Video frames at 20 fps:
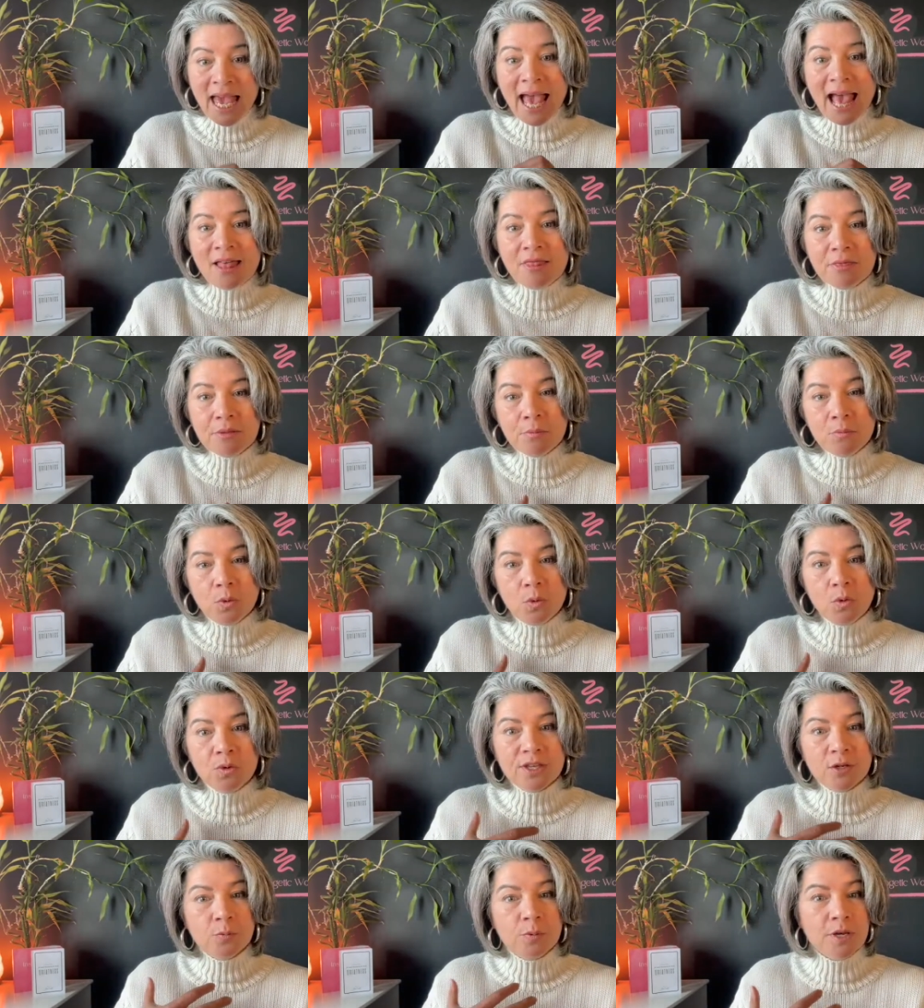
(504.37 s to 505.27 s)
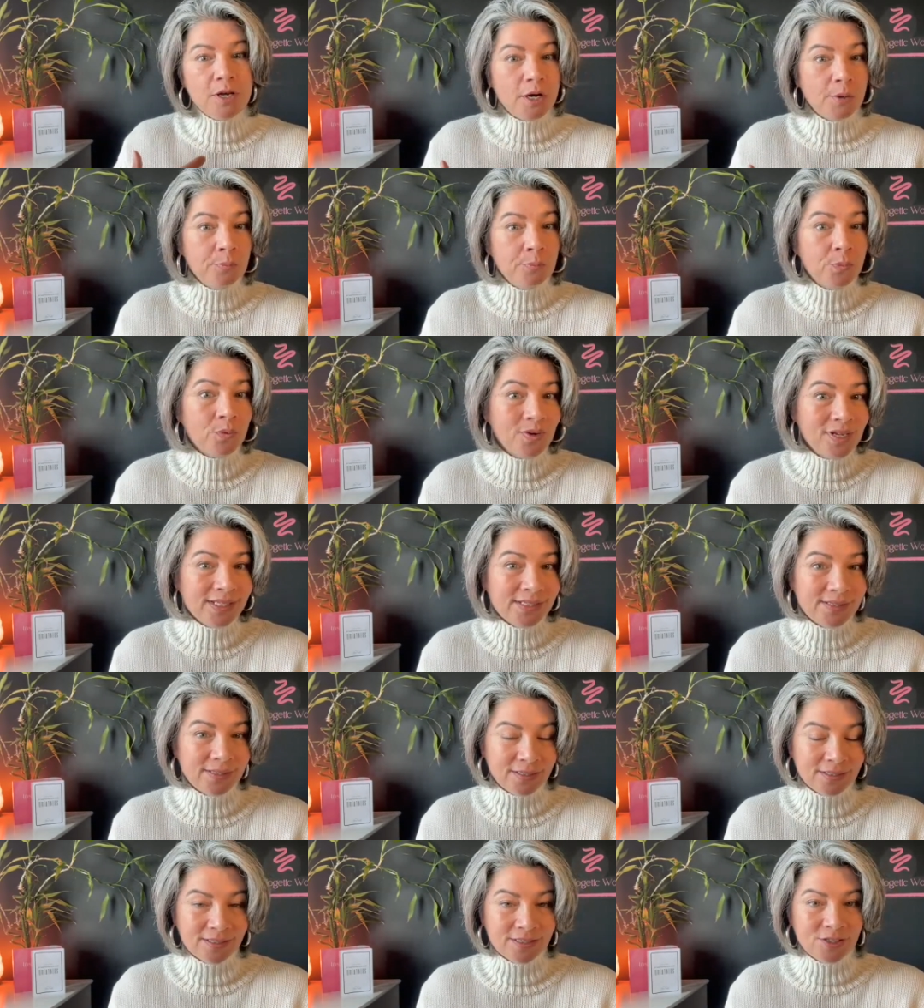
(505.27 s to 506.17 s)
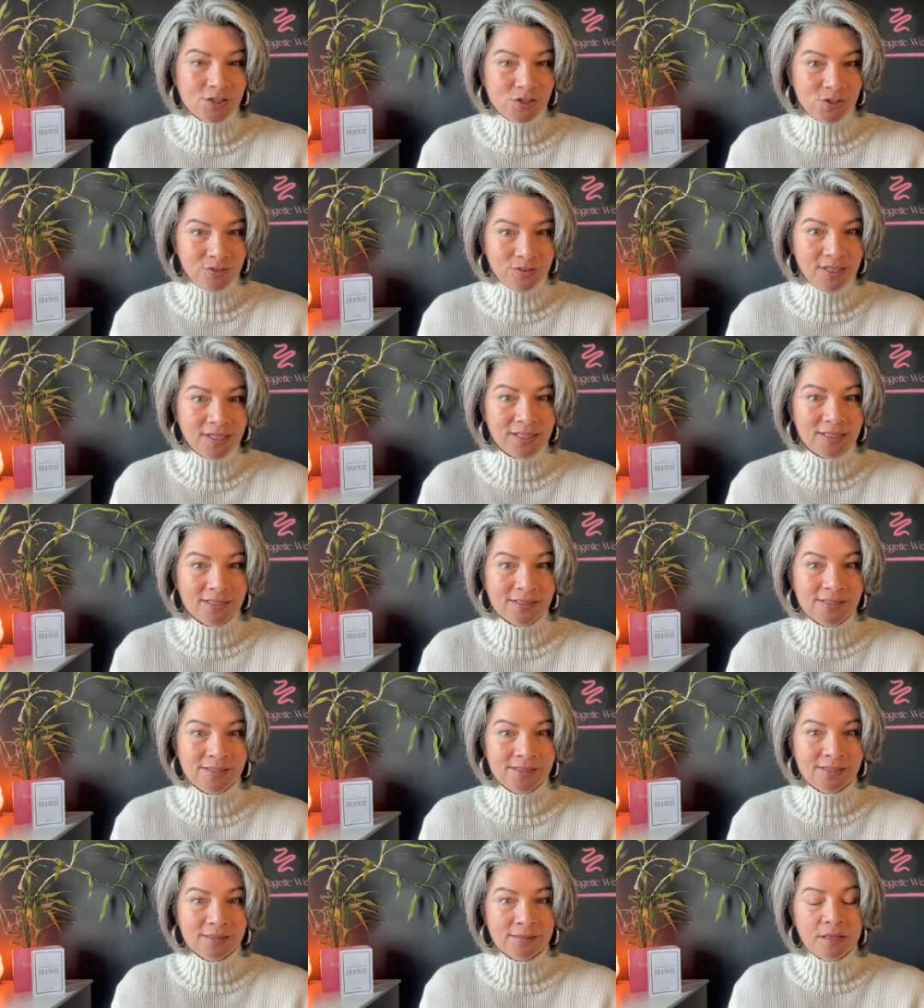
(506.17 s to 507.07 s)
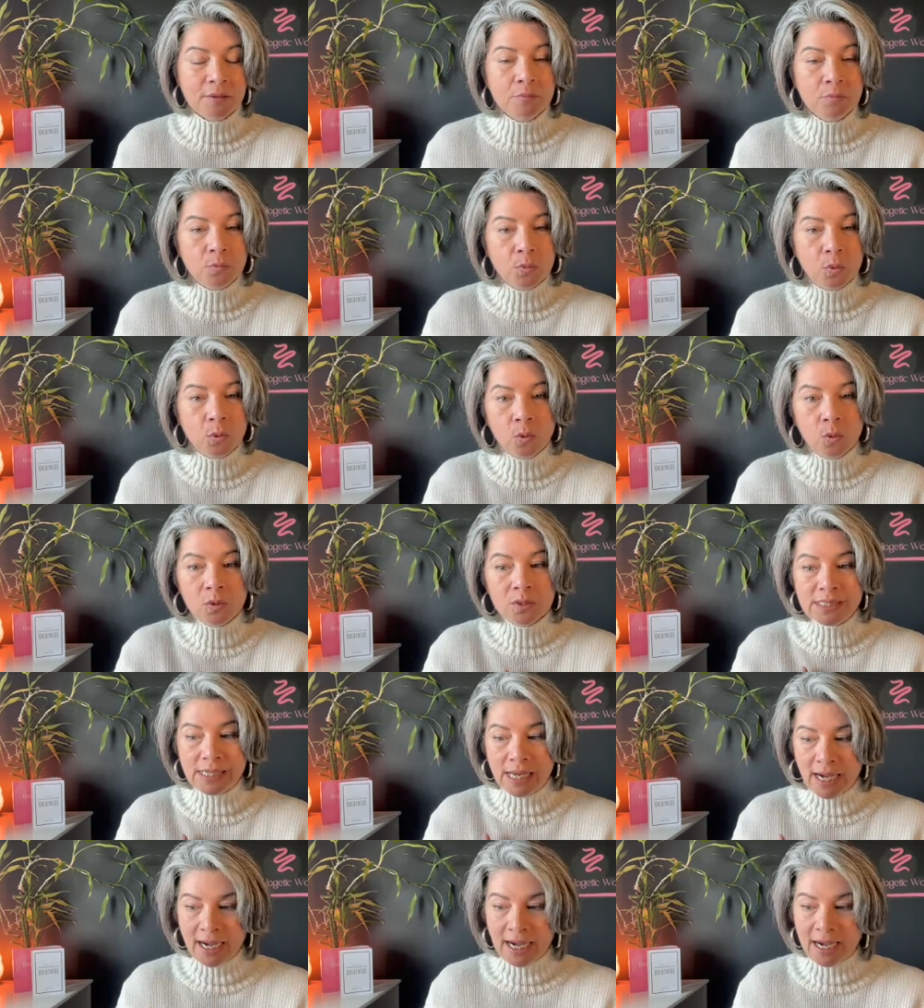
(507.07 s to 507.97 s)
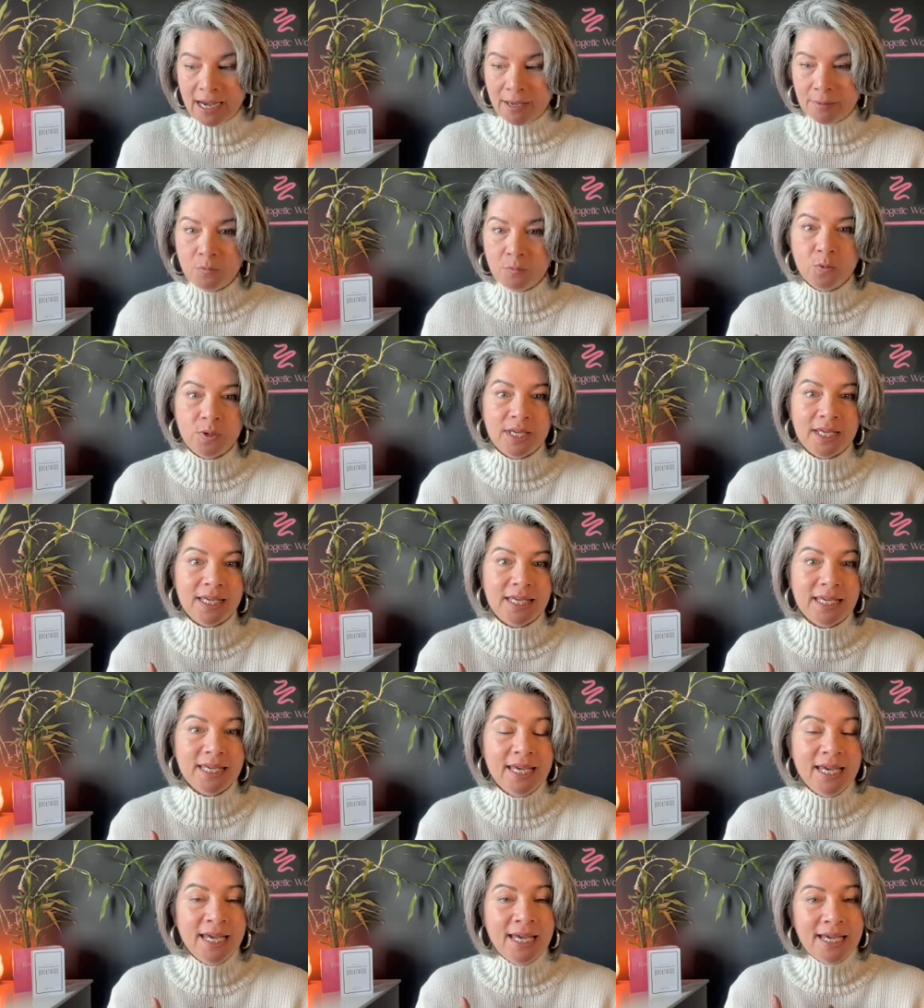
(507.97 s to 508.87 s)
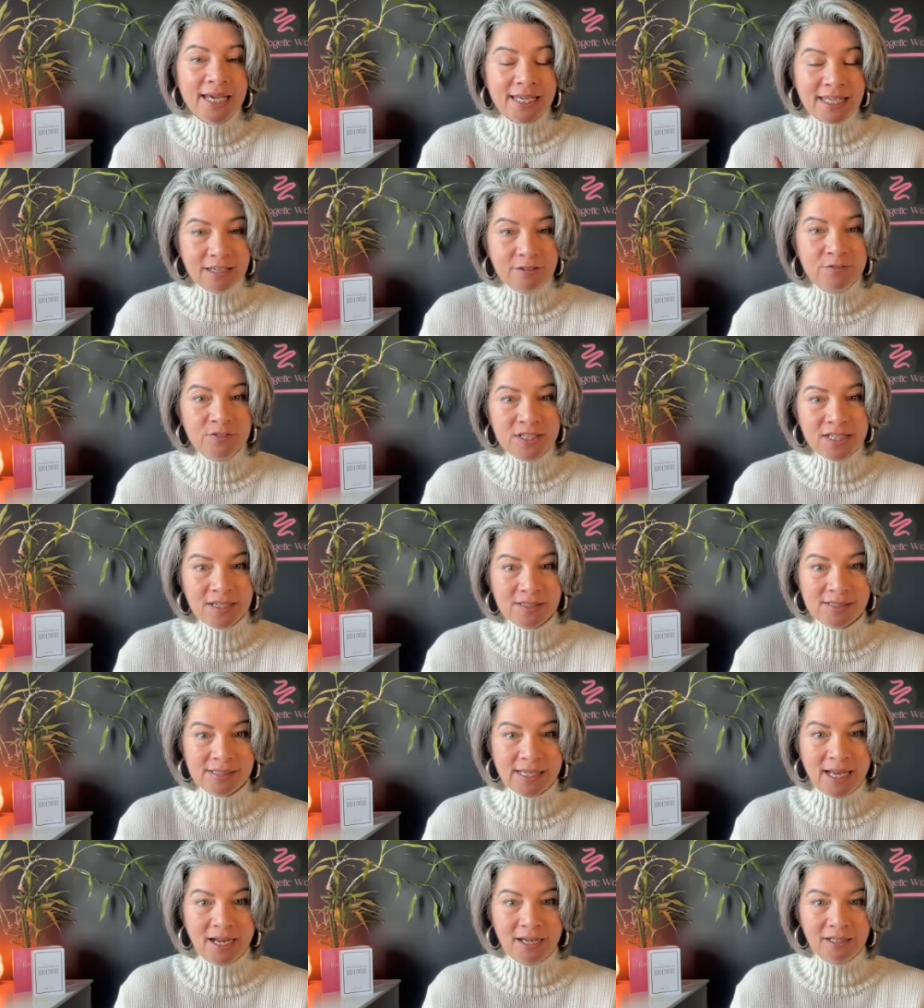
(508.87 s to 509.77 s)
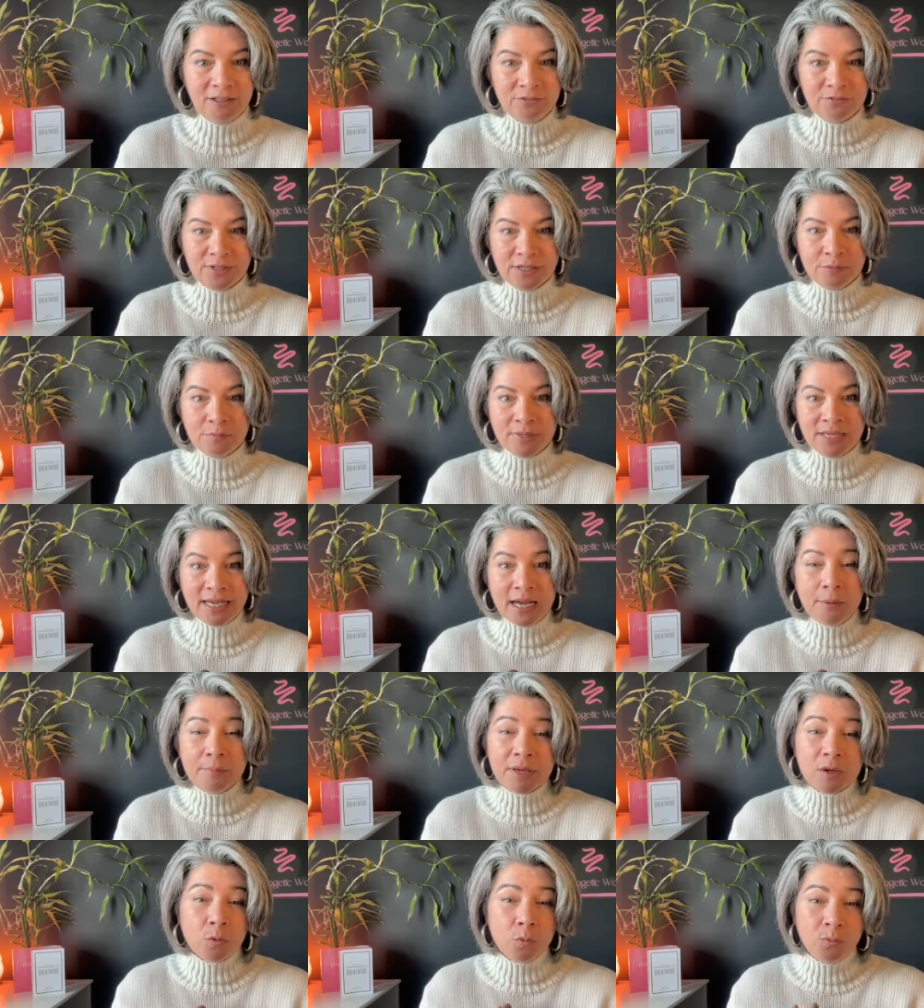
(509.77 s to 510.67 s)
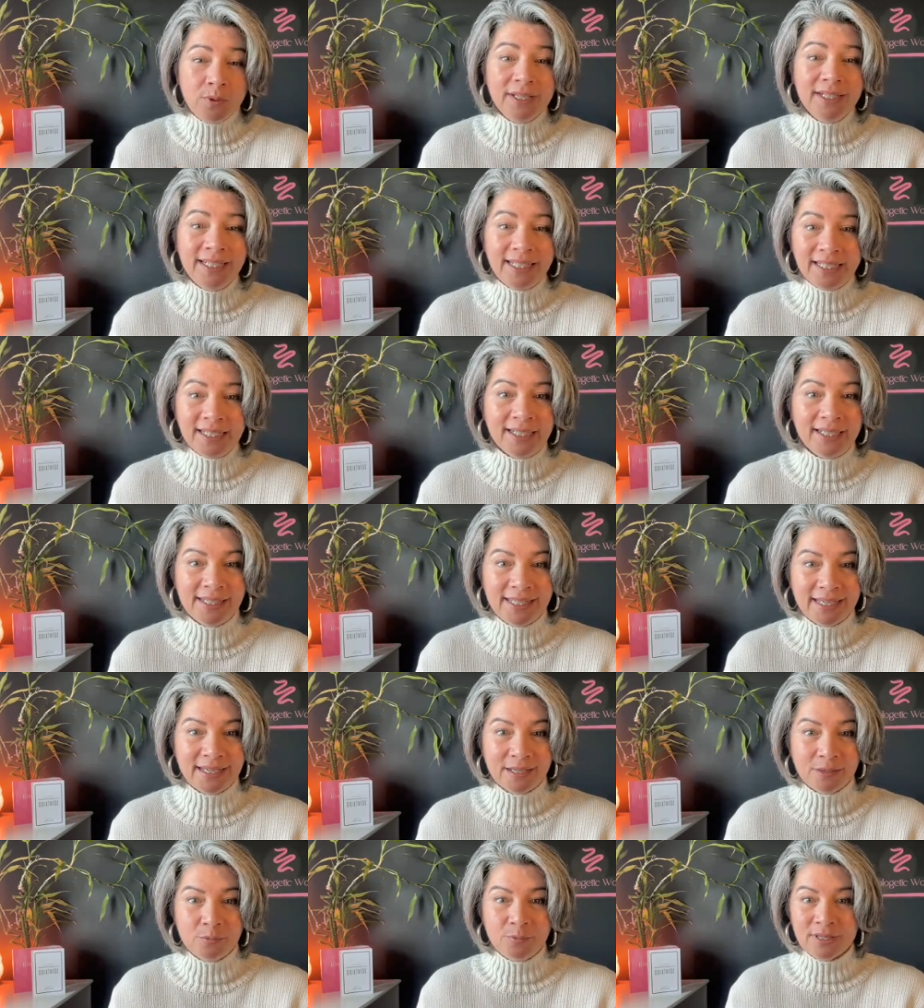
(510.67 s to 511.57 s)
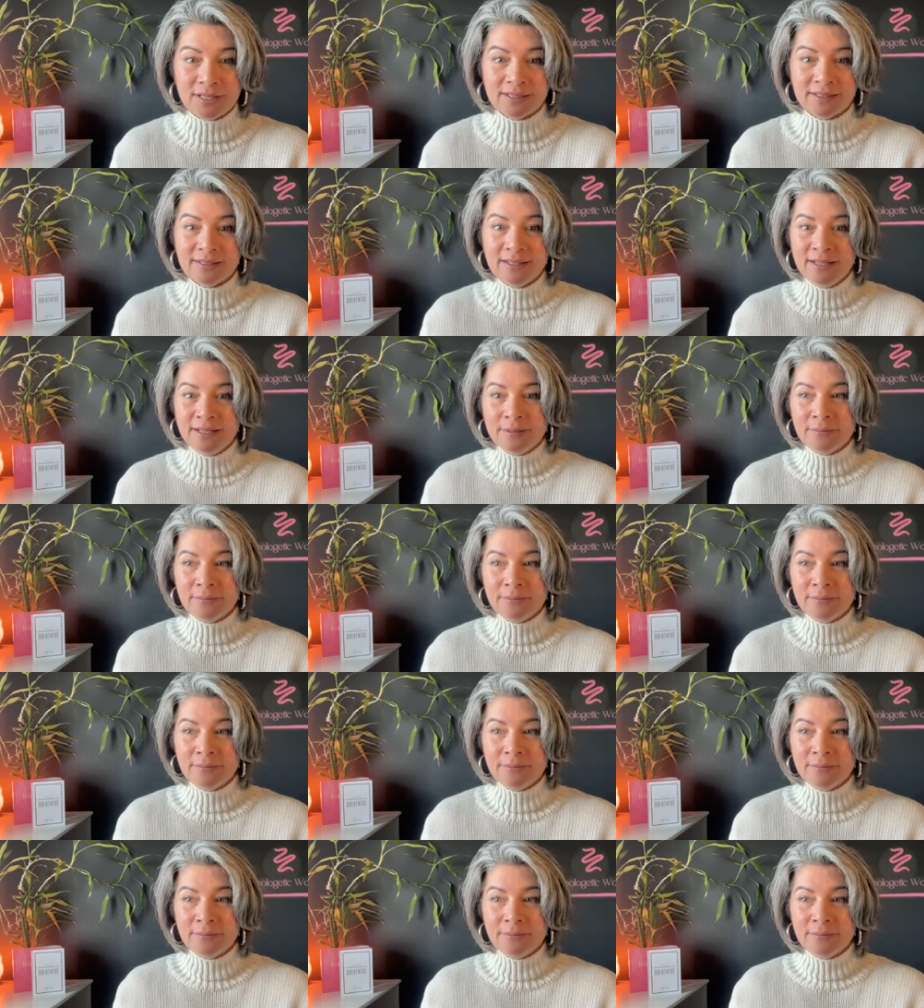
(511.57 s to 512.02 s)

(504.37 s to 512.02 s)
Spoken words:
And the more that we are present to this, the more time we gift ourselves in becoming really clear with